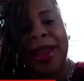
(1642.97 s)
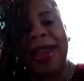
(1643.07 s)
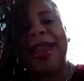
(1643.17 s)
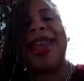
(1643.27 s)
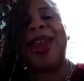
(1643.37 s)

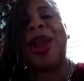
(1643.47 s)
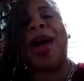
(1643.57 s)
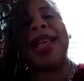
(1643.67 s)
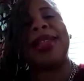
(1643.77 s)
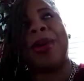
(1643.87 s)
I
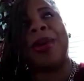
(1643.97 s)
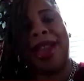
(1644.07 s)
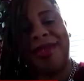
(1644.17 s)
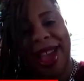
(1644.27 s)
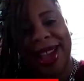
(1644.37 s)
said, okay,
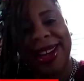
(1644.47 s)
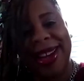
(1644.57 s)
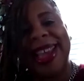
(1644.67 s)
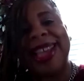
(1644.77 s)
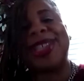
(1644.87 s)
fine.
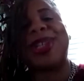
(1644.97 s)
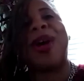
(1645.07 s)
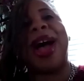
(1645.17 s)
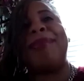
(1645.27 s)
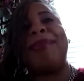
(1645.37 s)
So
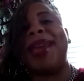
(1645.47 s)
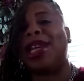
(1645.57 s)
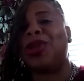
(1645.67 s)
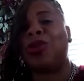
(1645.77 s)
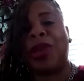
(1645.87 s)
I began to
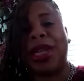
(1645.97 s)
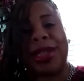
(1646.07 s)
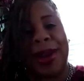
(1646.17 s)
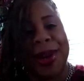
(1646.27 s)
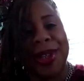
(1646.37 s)
do
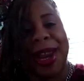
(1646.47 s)
research.